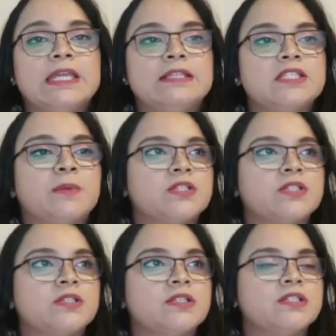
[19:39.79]
in this
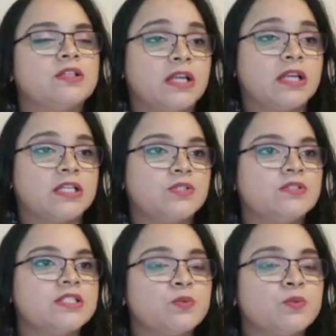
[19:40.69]

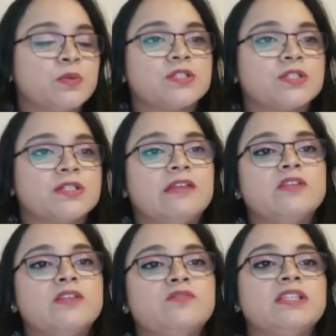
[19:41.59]
particular situation,
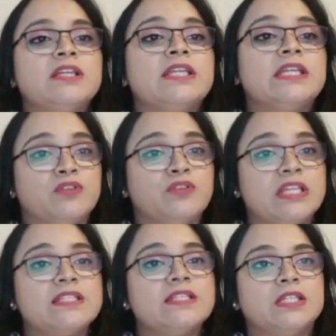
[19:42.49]
even with a
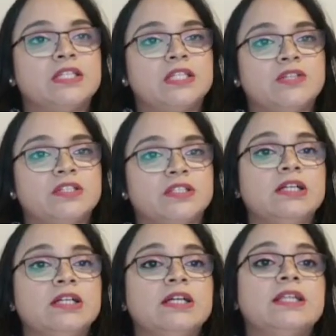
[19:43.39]
decrease in
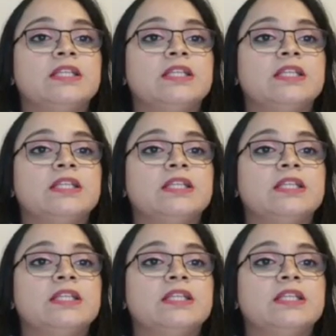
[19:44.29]
material,